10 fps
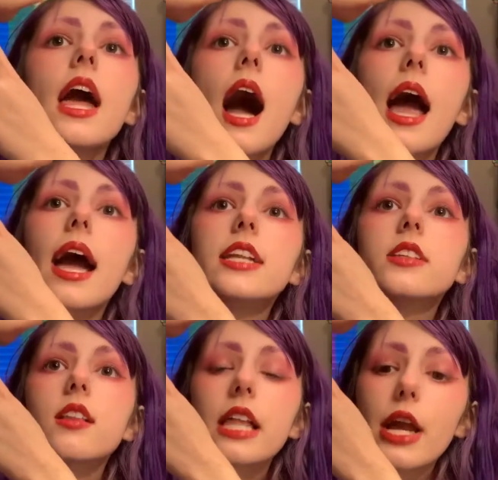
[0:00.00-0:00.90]
I had to
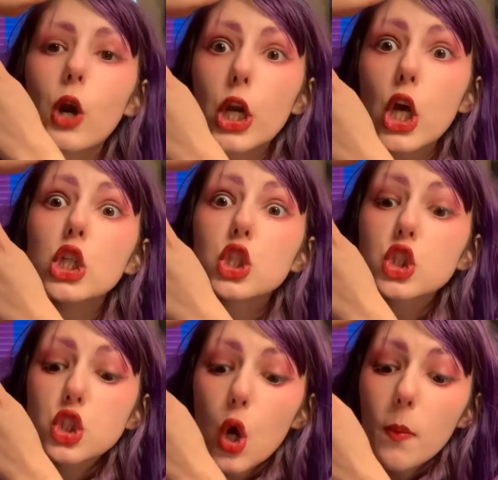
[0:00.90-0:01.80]
layer on
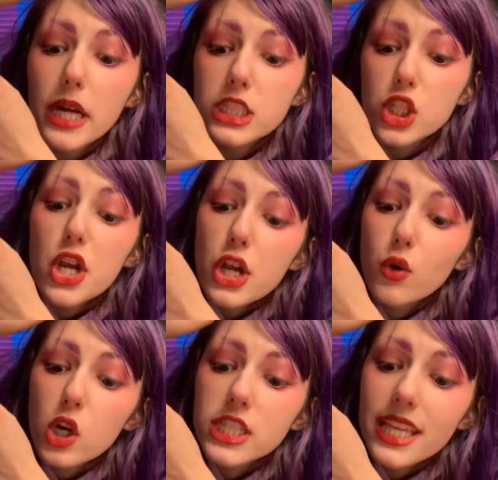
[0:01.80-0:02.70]
so much in
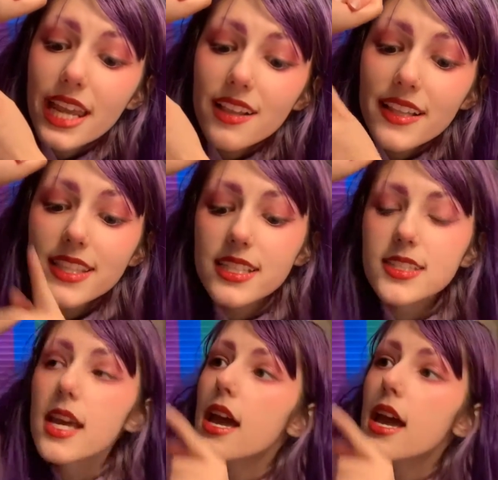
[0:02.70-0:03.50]
order to get it like this.